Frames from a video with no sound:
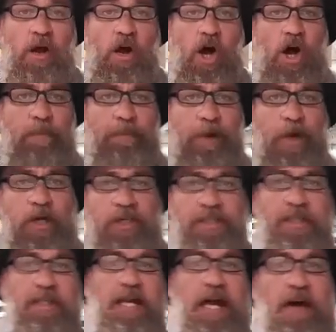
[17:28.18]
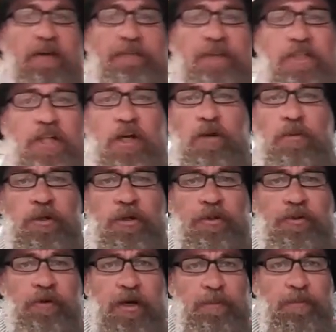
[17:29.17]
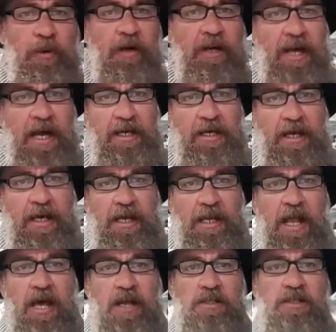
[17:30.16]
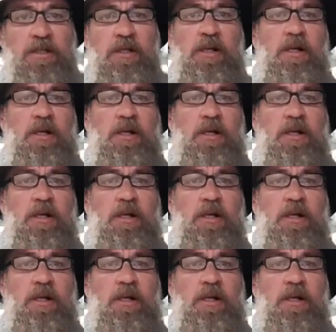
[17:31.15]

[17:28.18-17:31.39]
I personally know of a gentleman, 3.8 kilos.